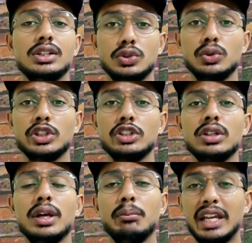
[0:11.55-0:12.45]
So
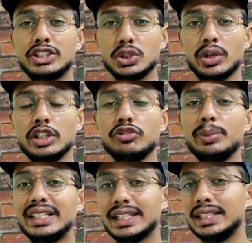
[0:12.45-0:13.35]
make sure you
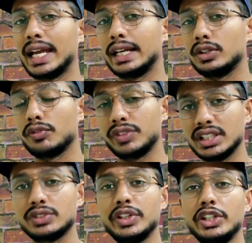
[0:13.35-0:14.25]
be till the end of
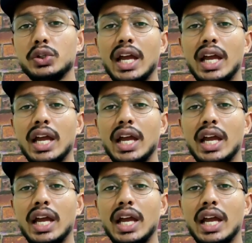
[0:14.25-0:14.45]
this video,